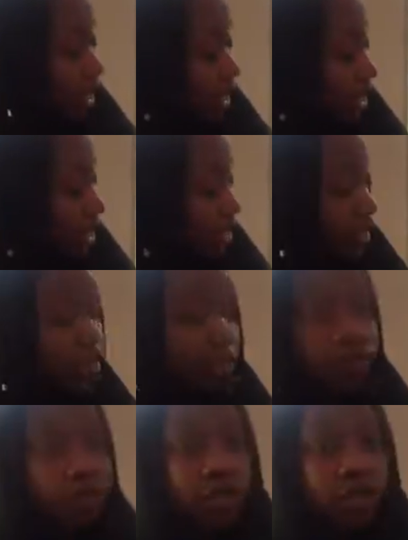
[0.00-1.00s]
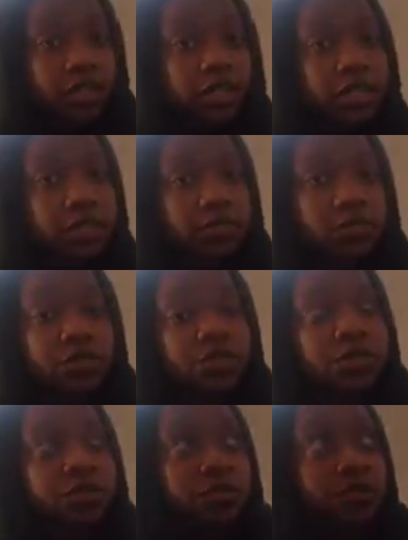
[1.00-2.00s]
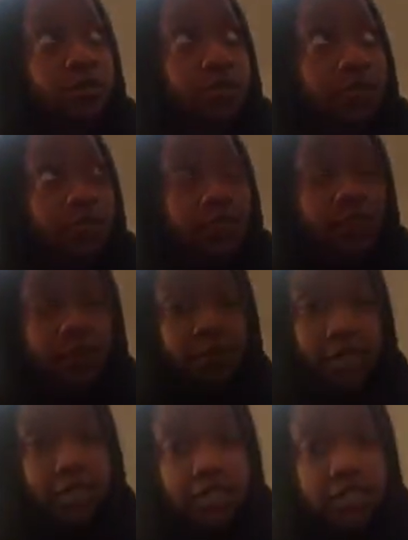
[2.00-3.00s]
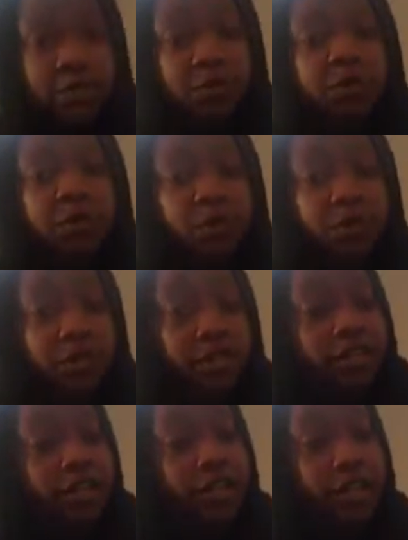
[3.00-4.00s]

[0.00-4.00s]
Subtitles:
And he wanted their minds to be broken